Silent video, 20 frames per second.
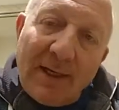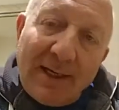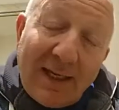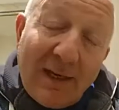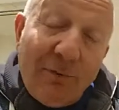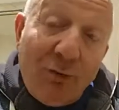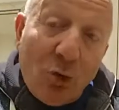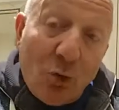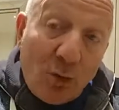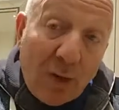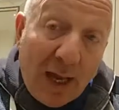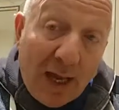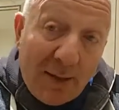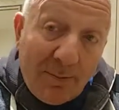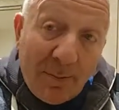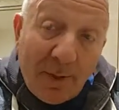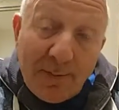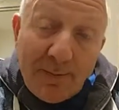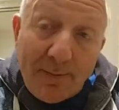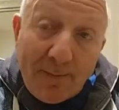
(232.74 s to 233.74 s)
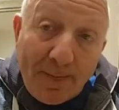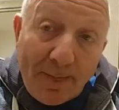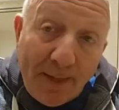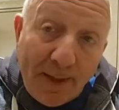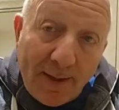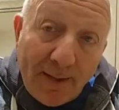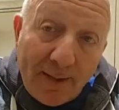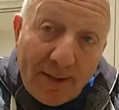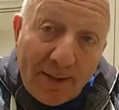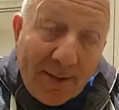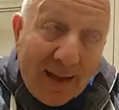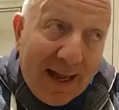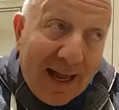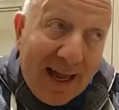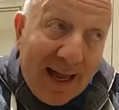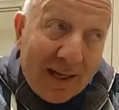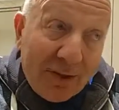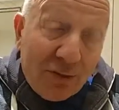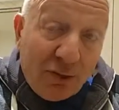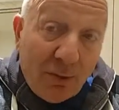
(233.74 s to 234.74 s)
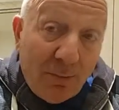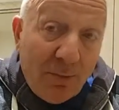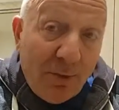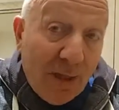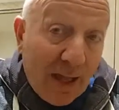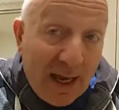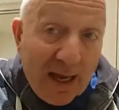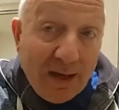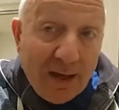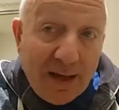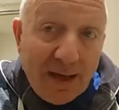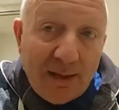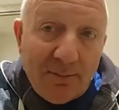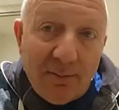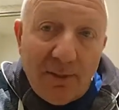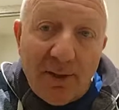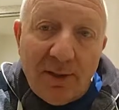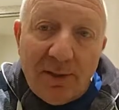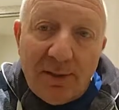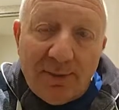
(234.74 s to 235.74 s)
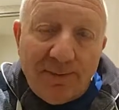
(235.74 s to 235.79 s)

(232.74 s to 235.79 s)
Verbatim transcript: Give your name. Ask them their name.